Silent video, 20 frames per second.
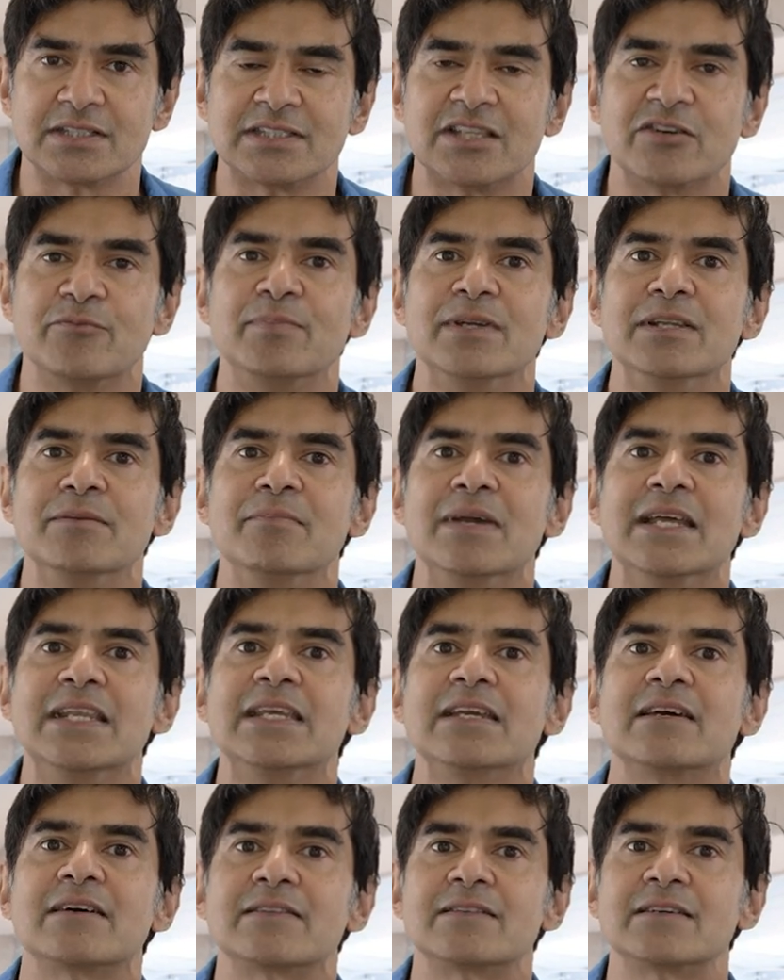There have been
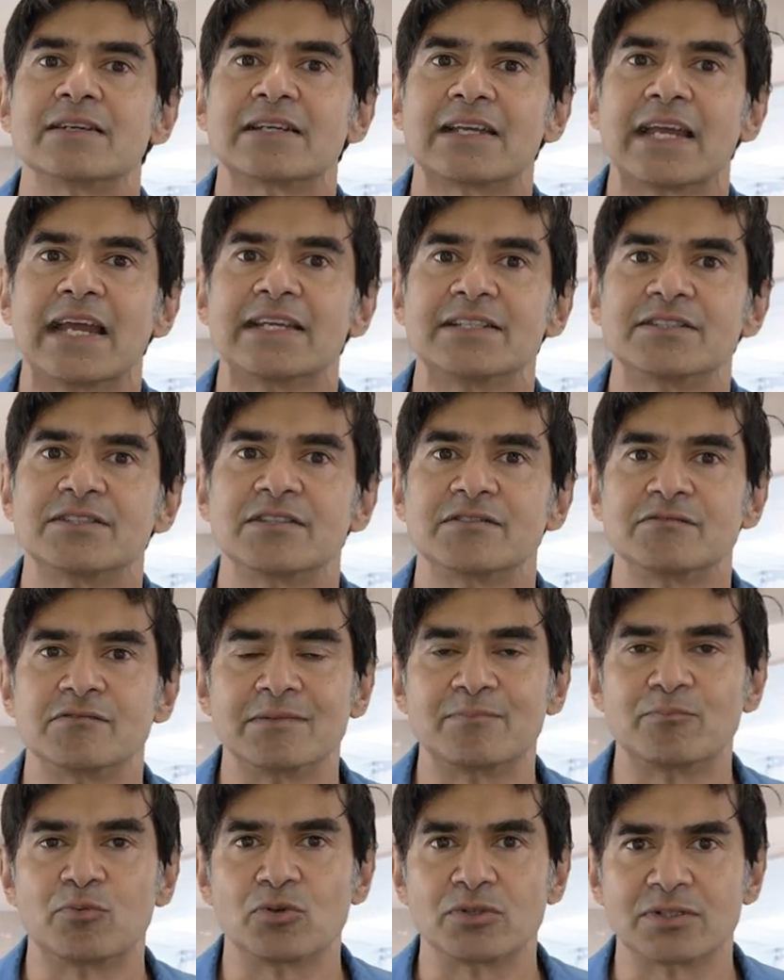many other cases
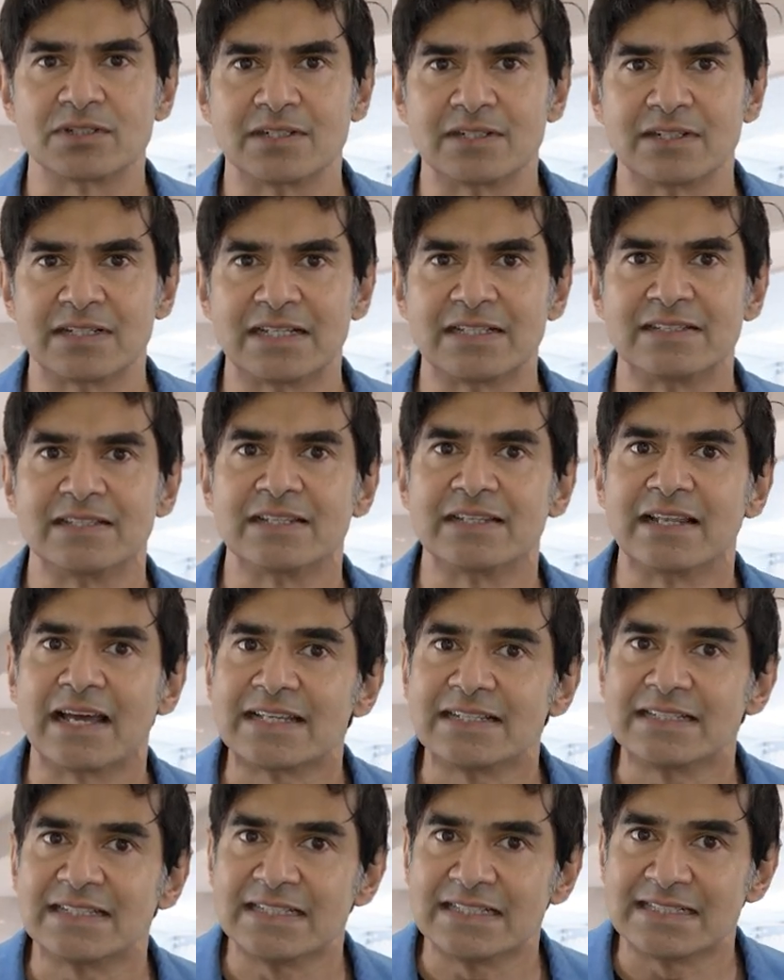reported. In the
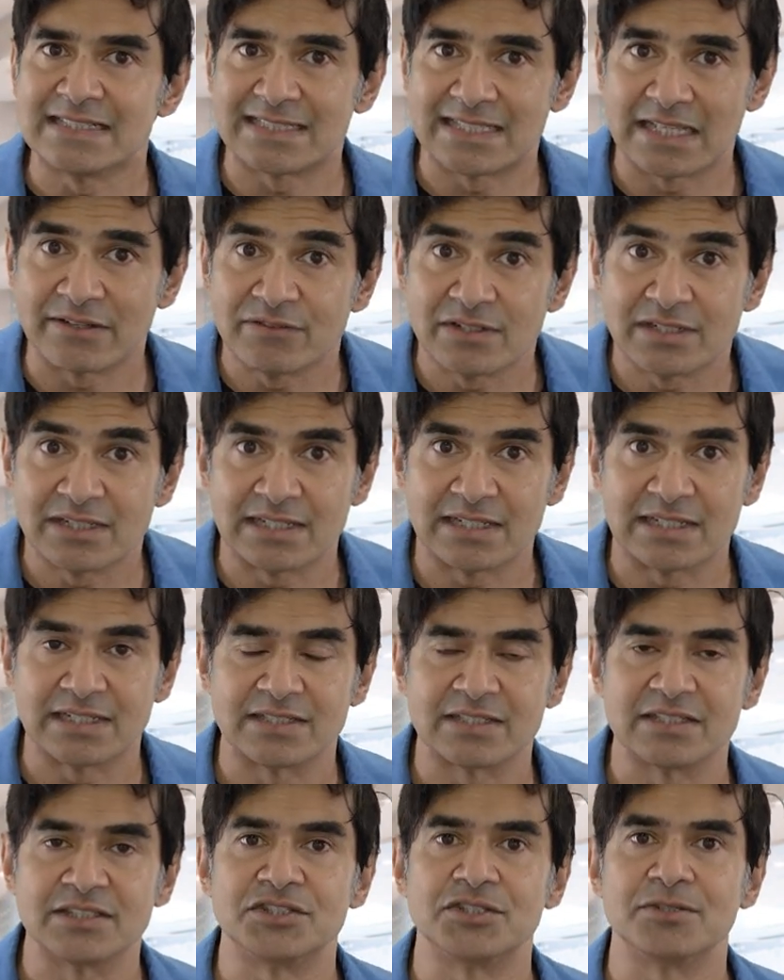
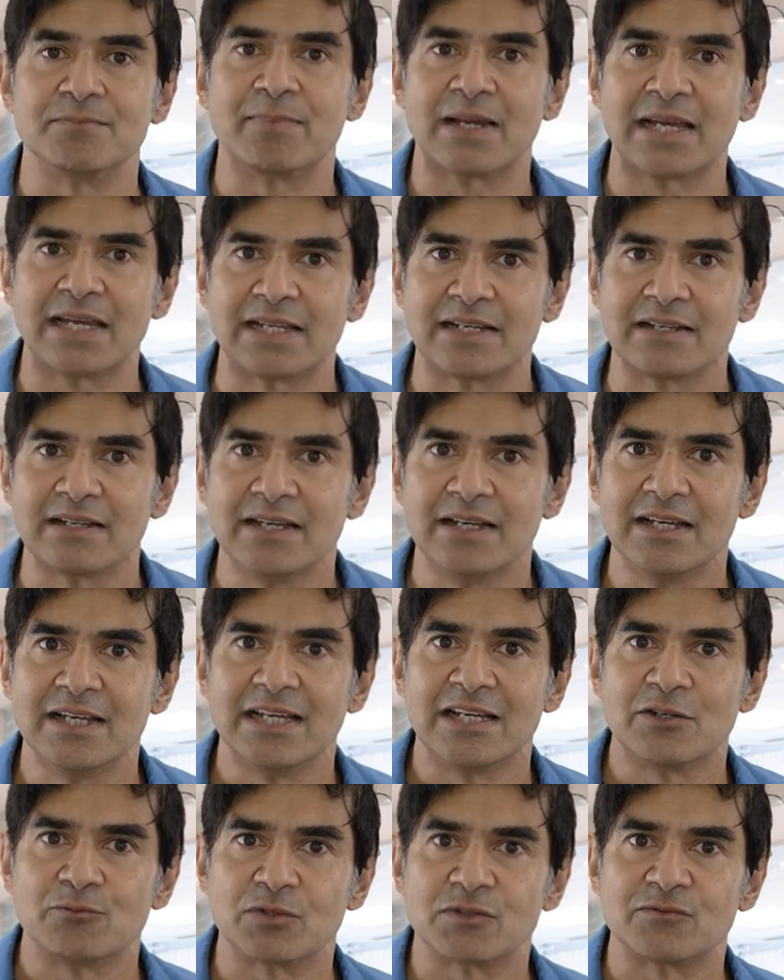1970s in Japan,
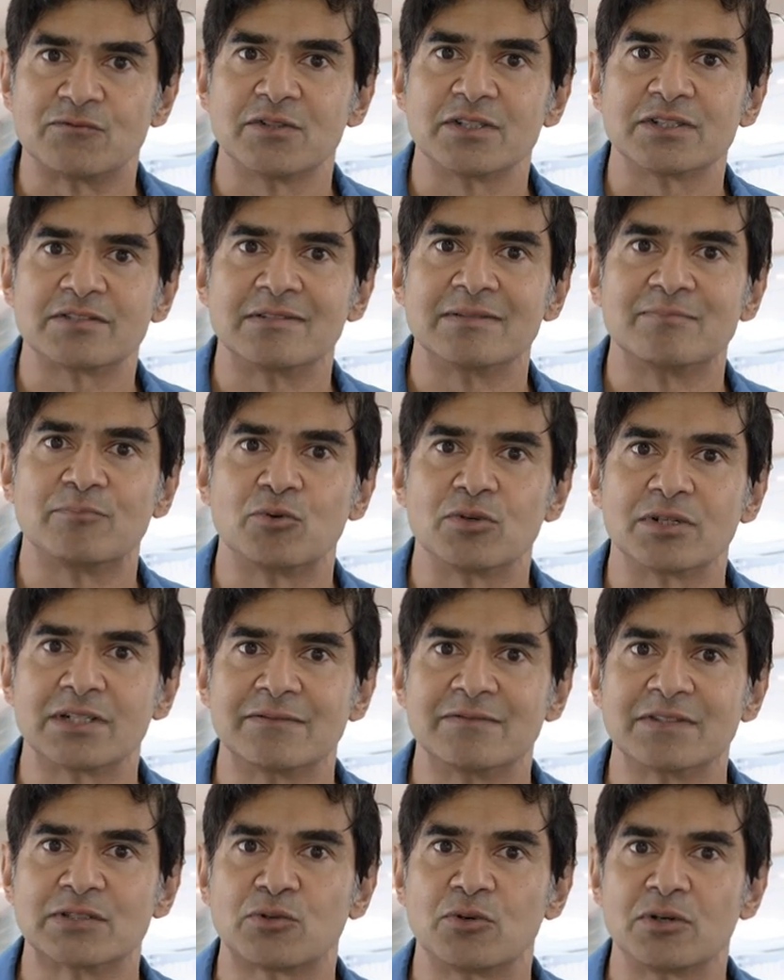it was first reported,
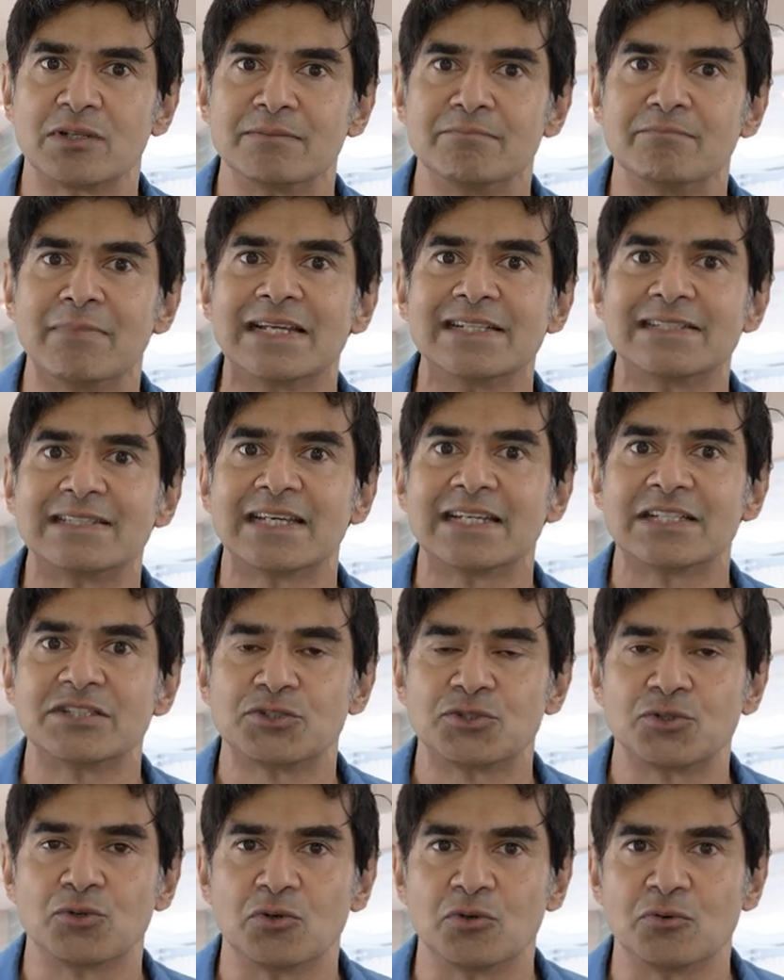it was called Meitei
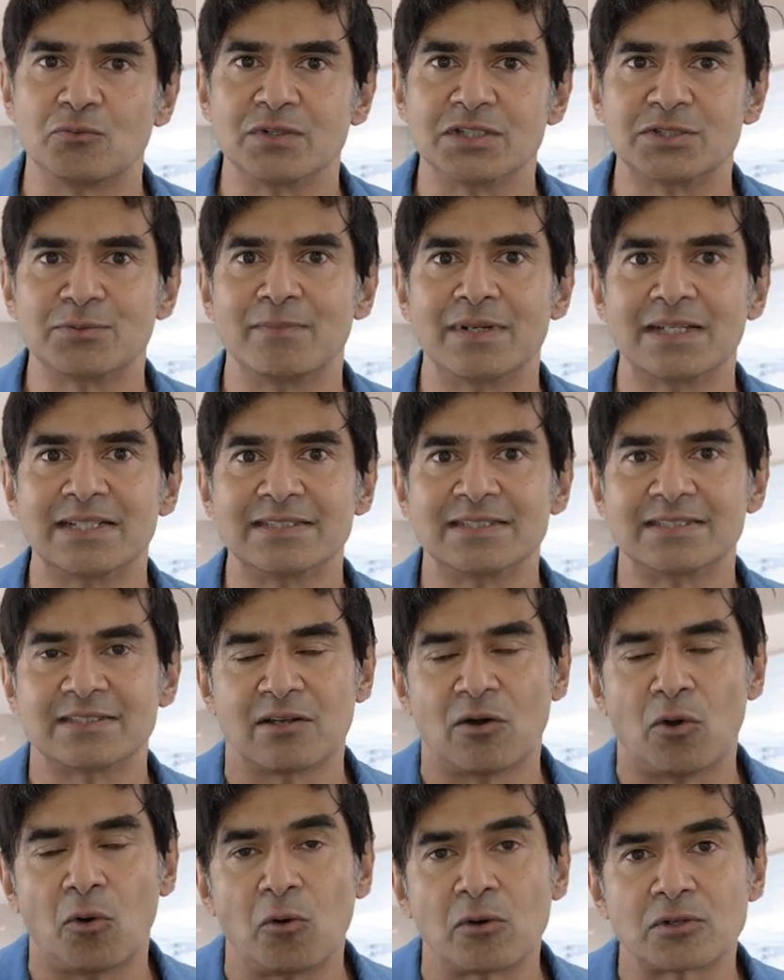sho, which means
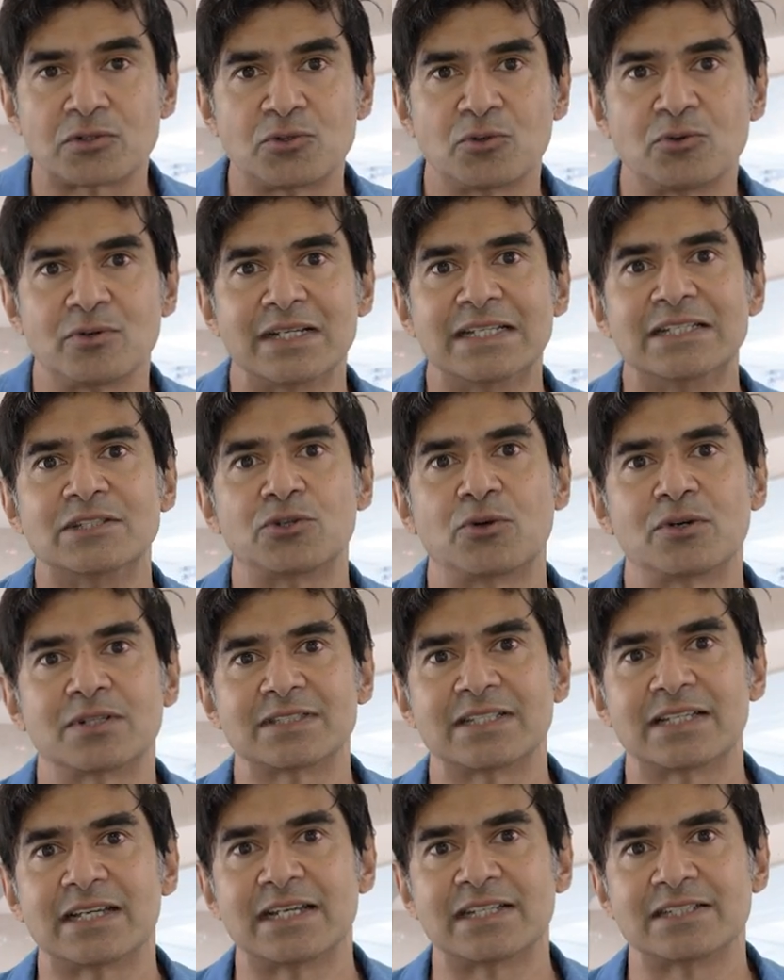auto
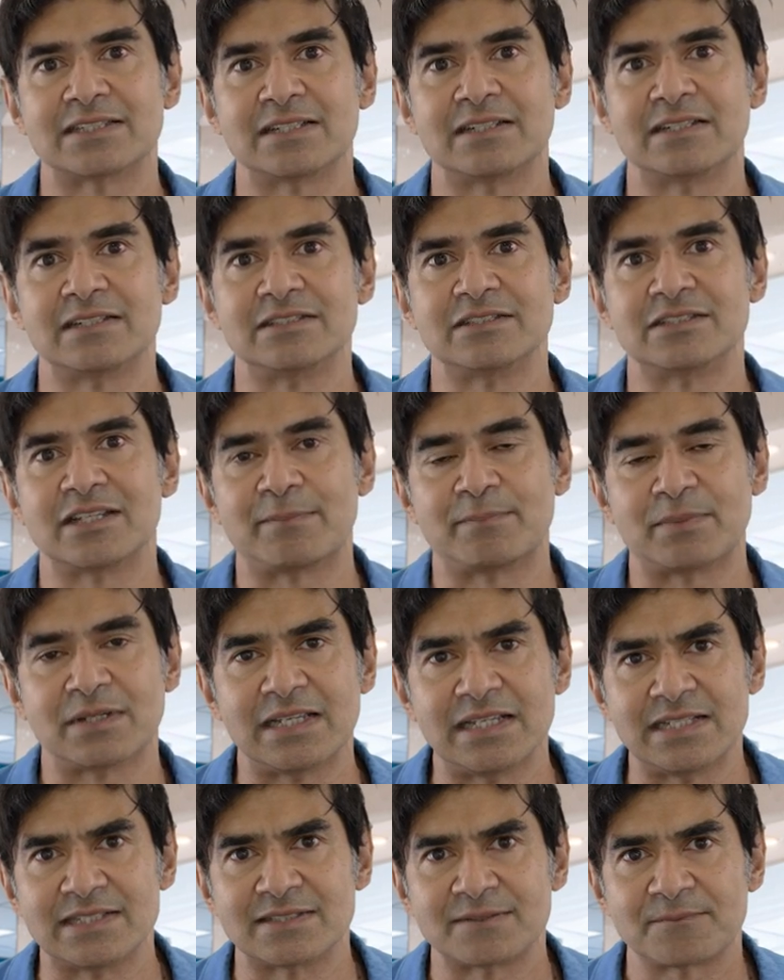intoxication in
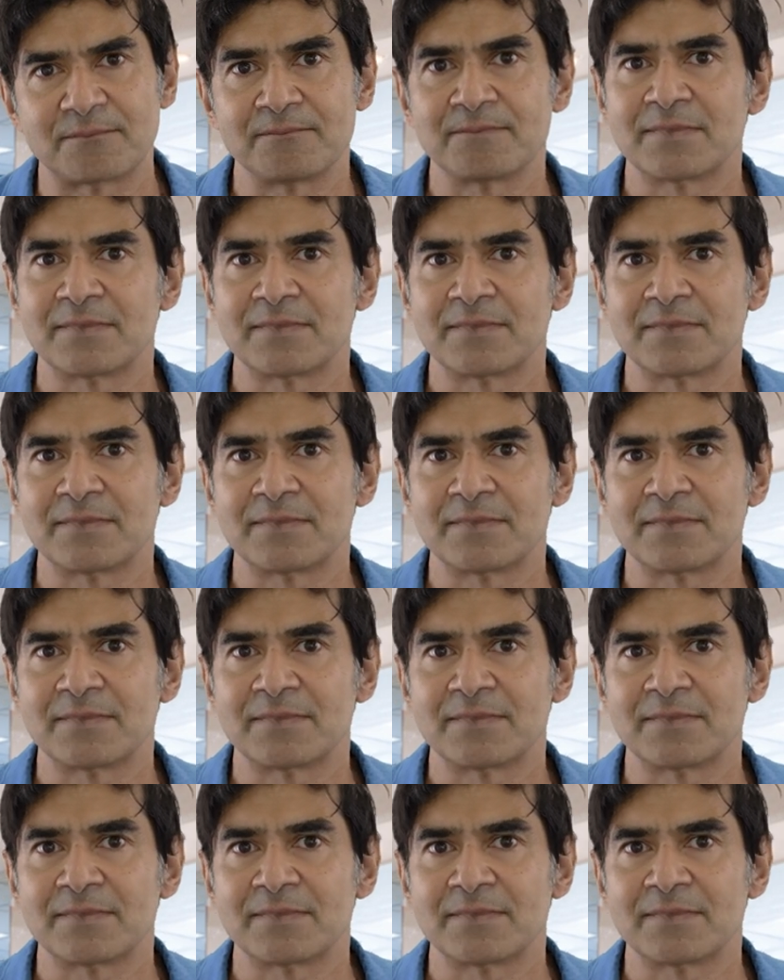Japanese.